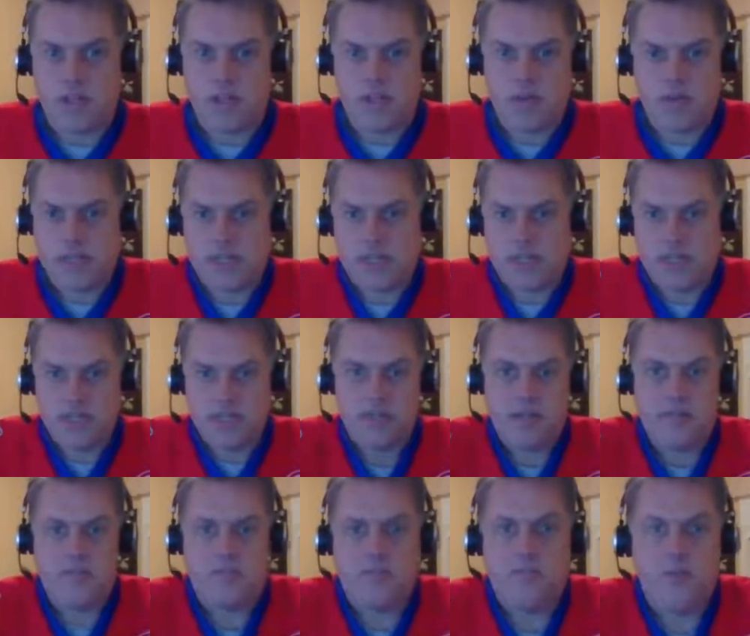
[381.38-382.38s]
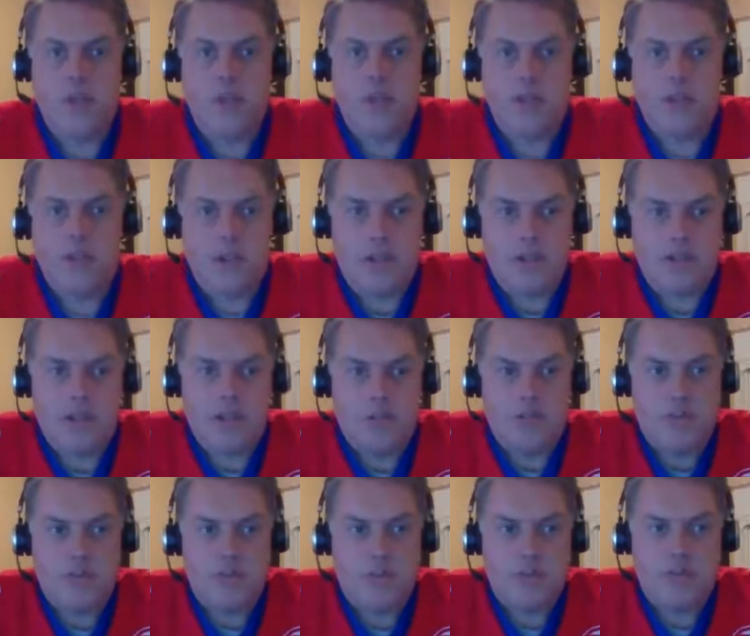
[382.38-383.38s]
Like you said, he didn't win a
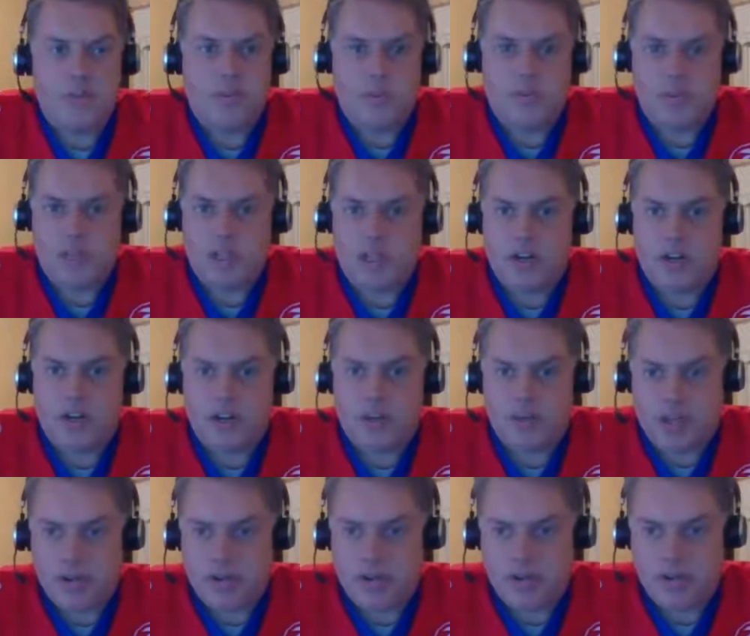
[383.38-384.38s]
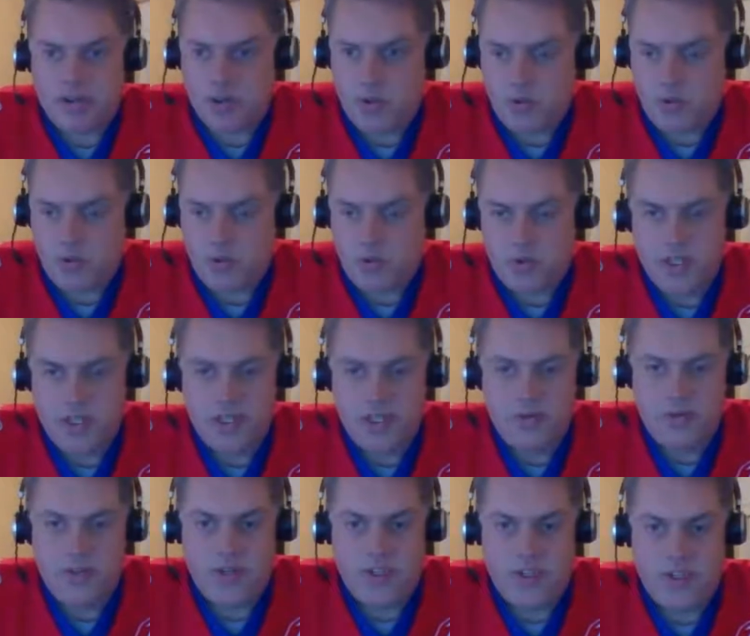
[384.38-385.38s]
championship, but there's a lot of great players who didn't
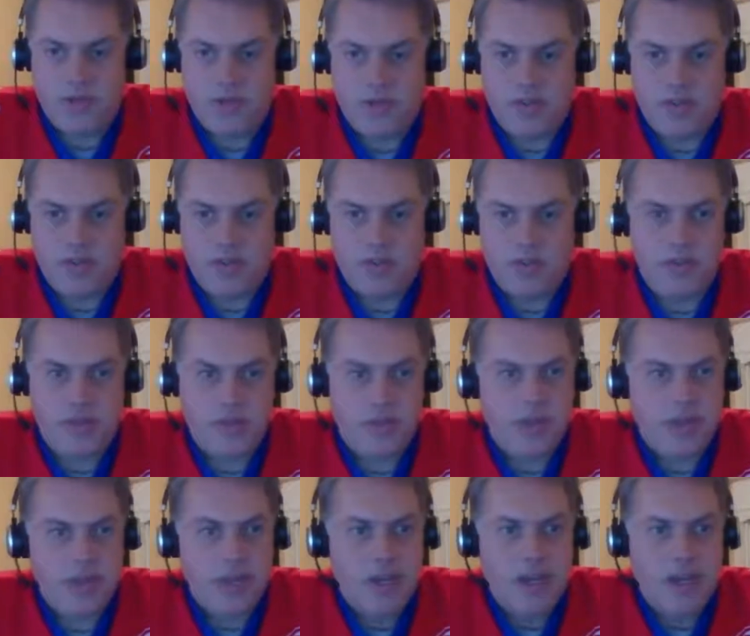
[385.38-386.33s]
win championships,